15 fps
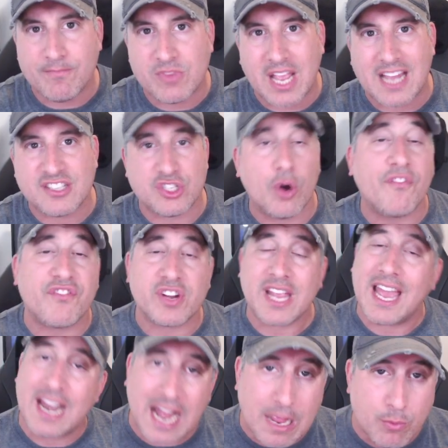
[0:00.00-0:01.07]
Guys, don't
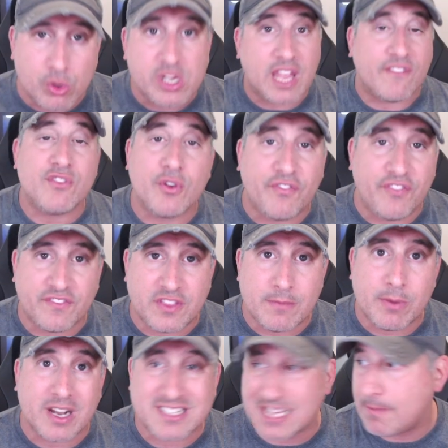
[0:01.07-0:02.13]
forget, I will give you 50
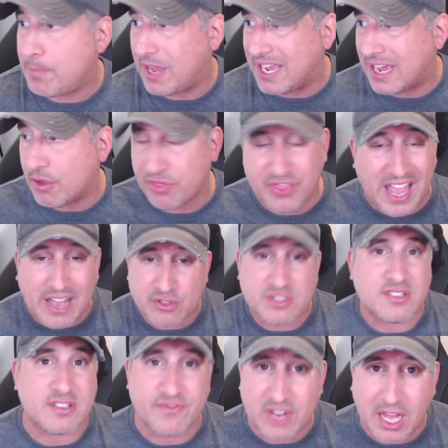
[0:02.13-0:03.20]
bucks. I pay out
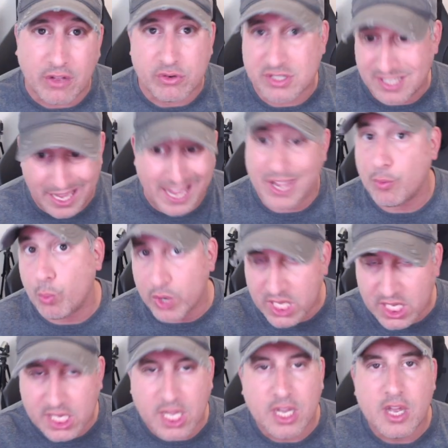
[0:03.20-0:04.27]
thousands of dollars a
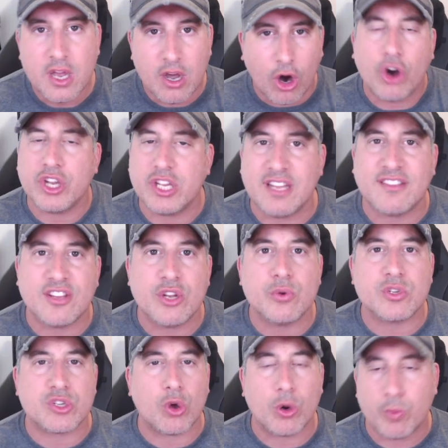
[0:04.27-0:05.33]
week. All you need to do
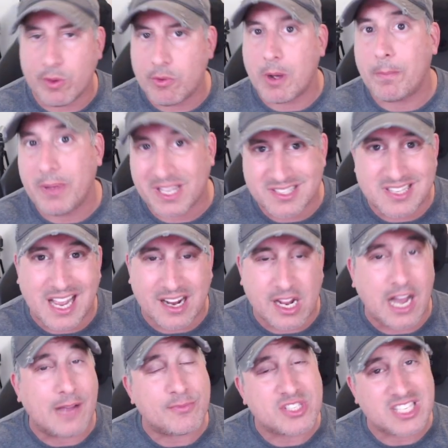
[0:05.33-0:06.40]
is go to
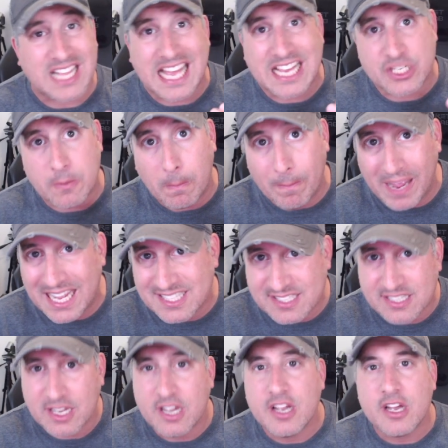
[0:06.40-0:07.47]
wewantpicks.com slash bets.
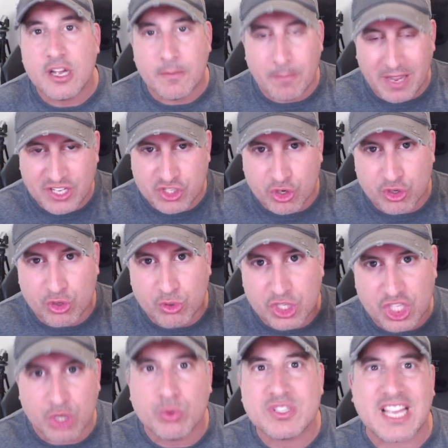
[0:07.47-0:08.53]
Make sure you
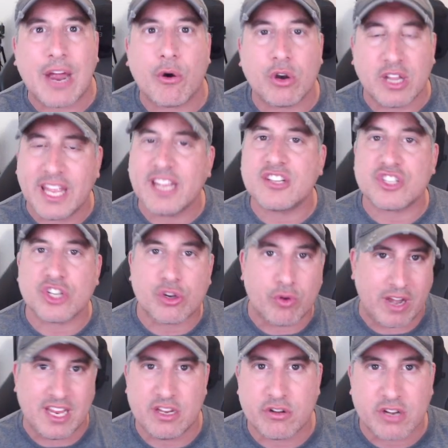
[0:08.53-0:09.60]
use our link to
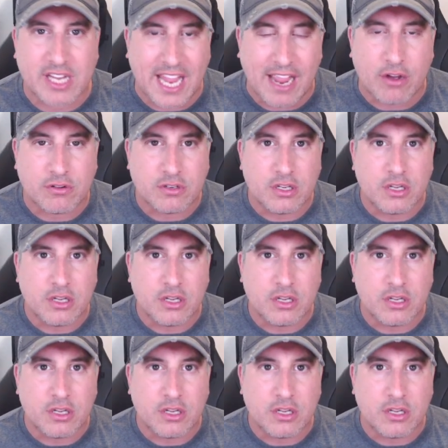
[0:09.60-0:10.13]
create your account,